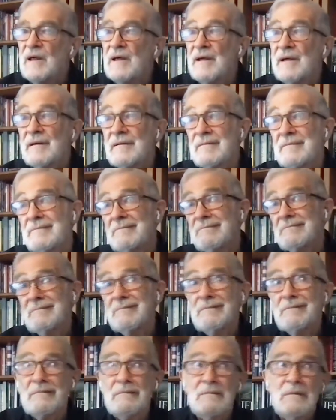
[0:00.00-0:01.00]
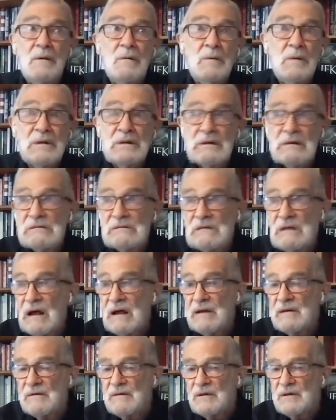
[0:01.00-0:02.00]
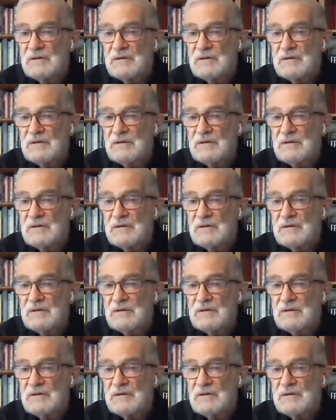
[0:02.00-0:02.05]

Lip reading: and look what they've done.